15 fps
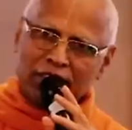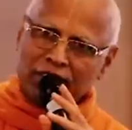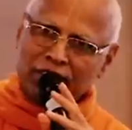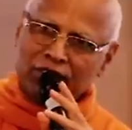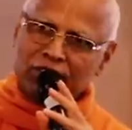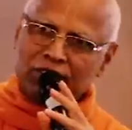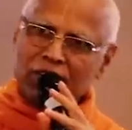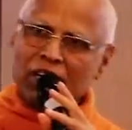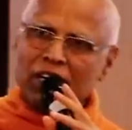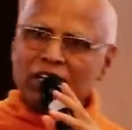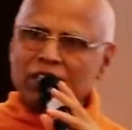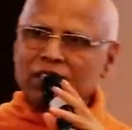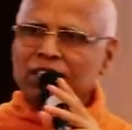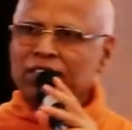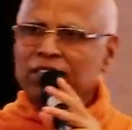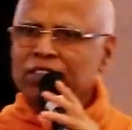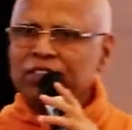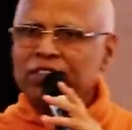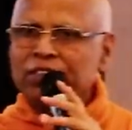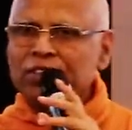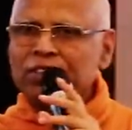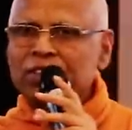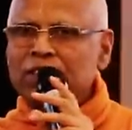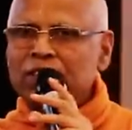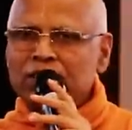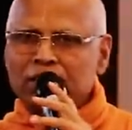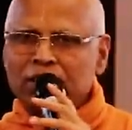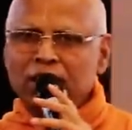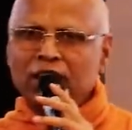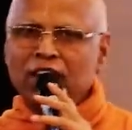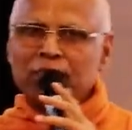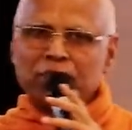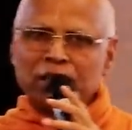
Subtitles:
in Gujarat. 3 day